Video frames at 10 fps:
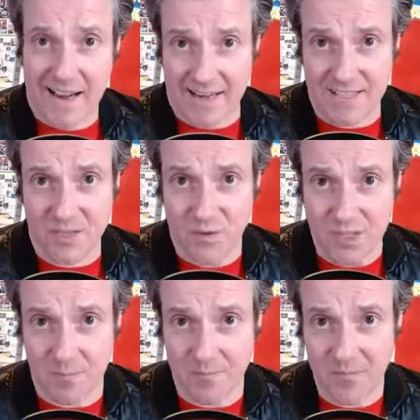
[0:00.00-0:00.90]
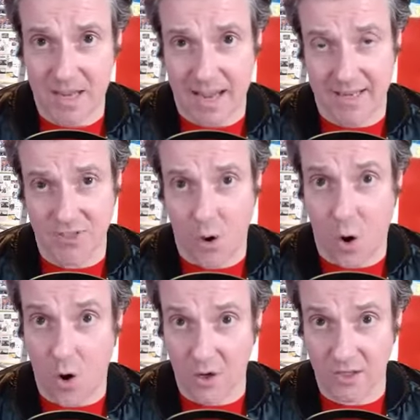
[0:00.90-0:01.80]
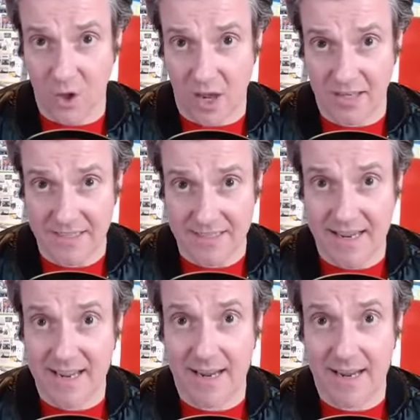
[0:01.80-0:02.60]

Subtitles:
activism and online